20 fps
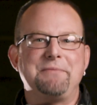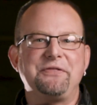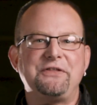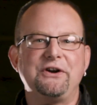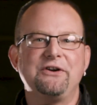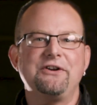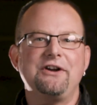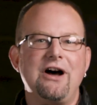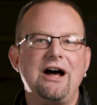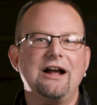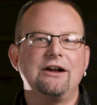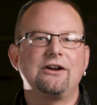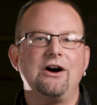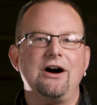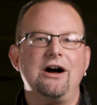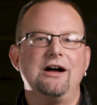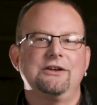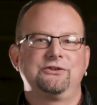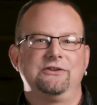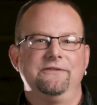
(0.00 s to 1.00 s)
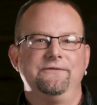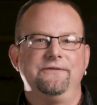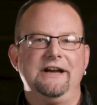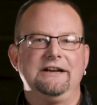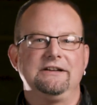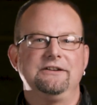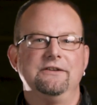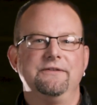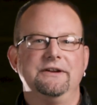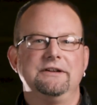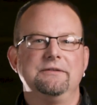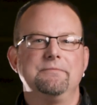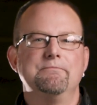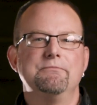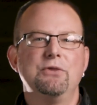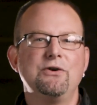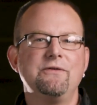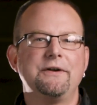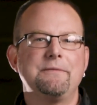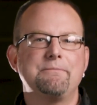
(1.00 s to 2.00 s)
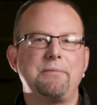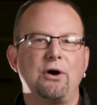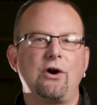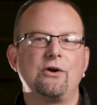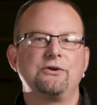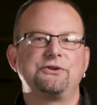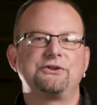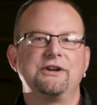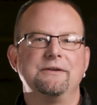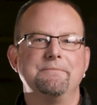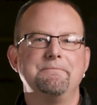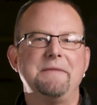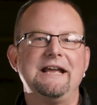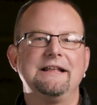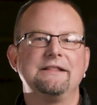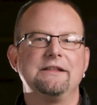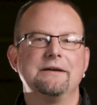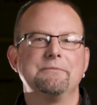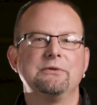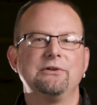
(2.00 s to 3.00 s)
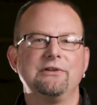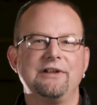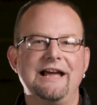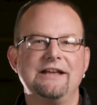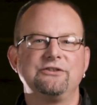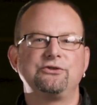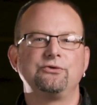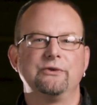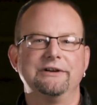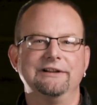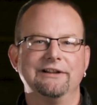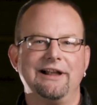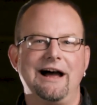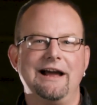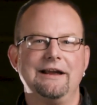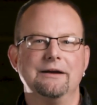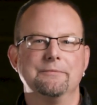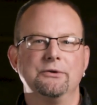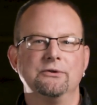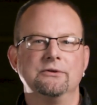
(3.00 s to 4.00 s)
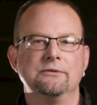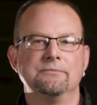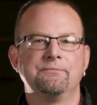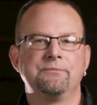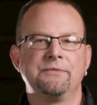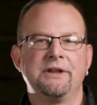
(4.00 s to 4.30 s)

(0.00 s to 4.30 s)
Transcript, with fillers: but they're not cost effective, and moving parts can make them less reliable.